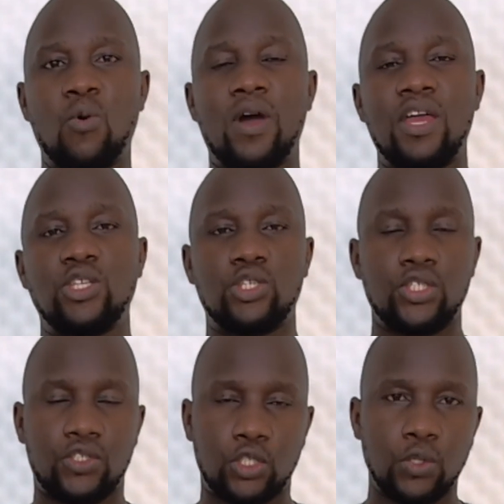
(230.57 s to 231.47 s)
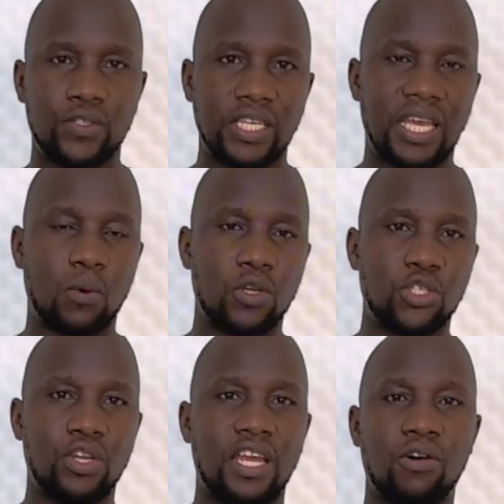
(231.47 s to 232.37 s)
Or why are you choosing a
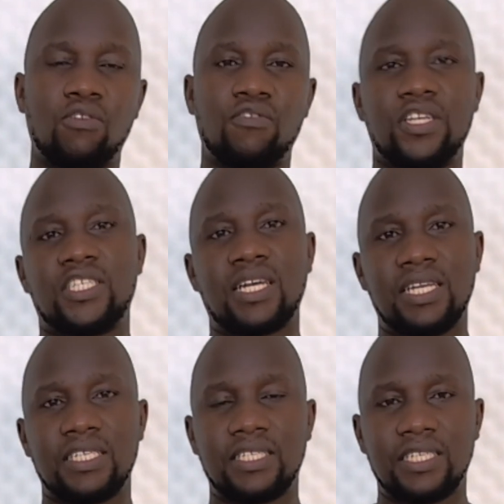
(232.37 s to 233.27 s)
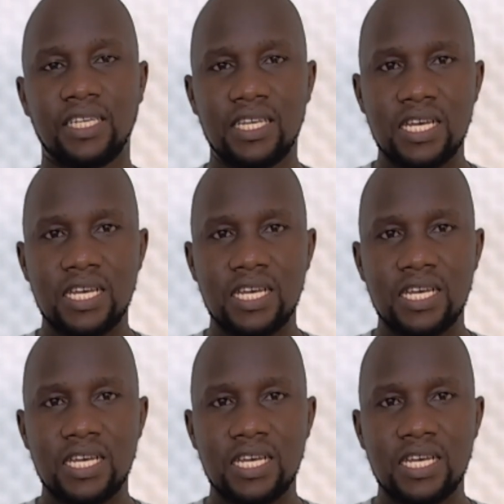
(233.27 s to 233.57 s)
questionnaire over a checklist?